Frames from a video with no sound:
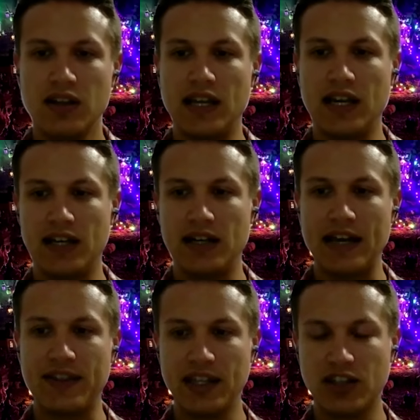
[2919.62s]
And
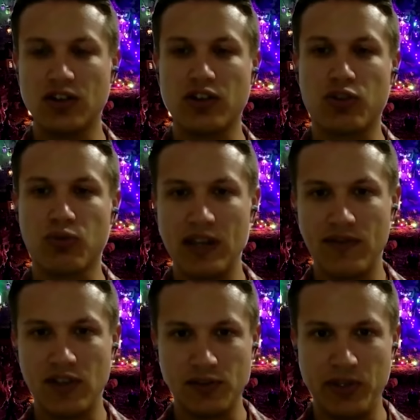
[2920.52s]
I think there are three
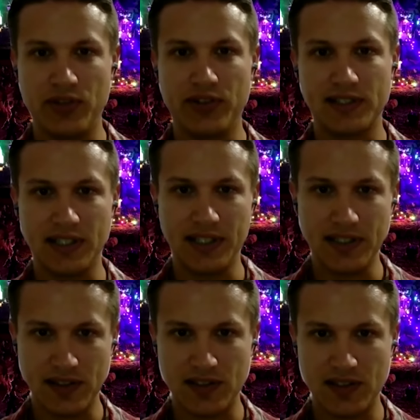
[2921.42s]
of those buildings at
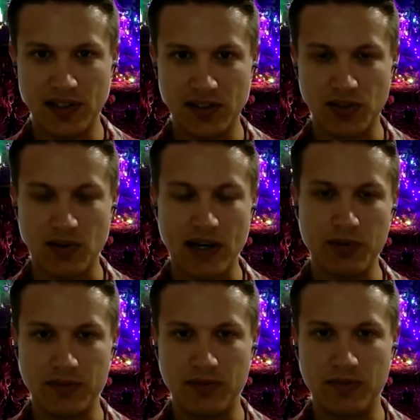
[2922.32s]
least this year. So I
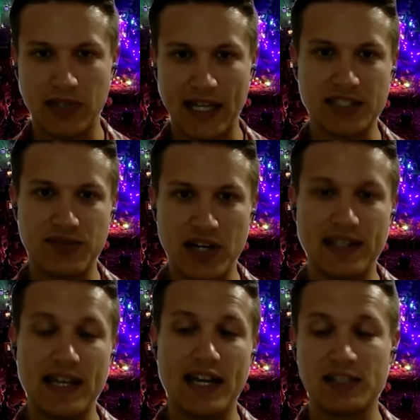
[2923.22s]
would classify
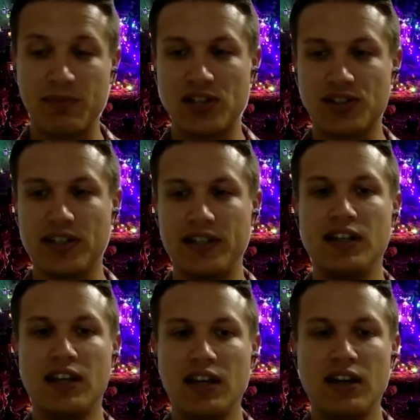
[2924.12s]
that, especially,
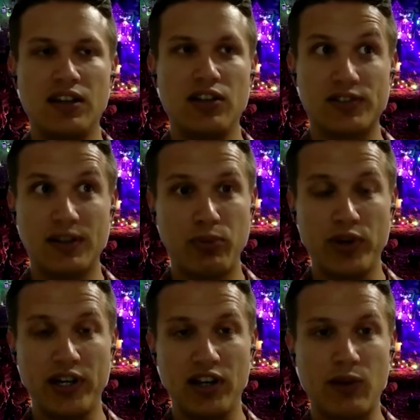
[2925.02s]
you know, at some
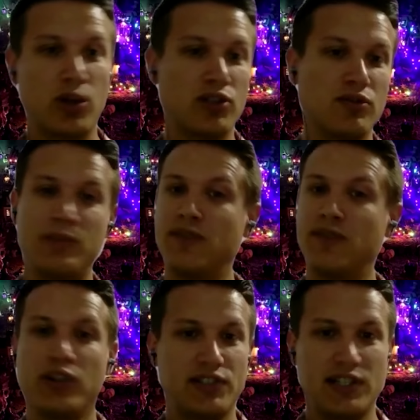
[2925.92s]
point here, I want to do a big
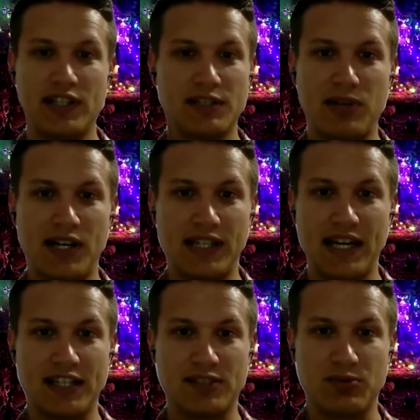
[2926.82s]
Village Idiots
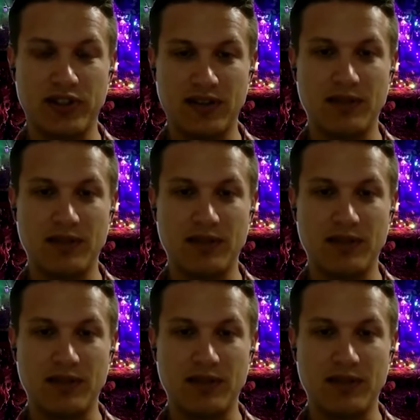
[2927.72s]
podcast with